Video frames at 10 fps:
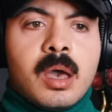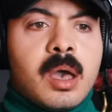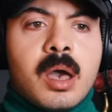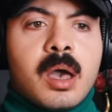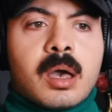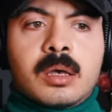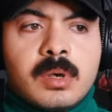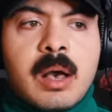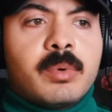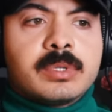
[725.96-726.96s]
Uh-uh.
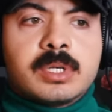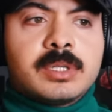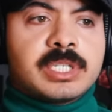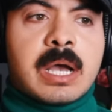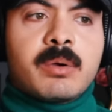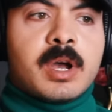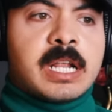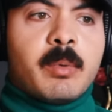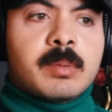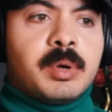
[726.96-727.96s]
I would have turned the shower on.
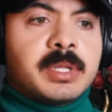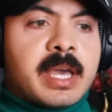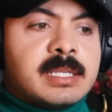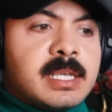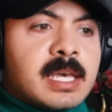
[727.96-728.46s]
I would have pulled the Casey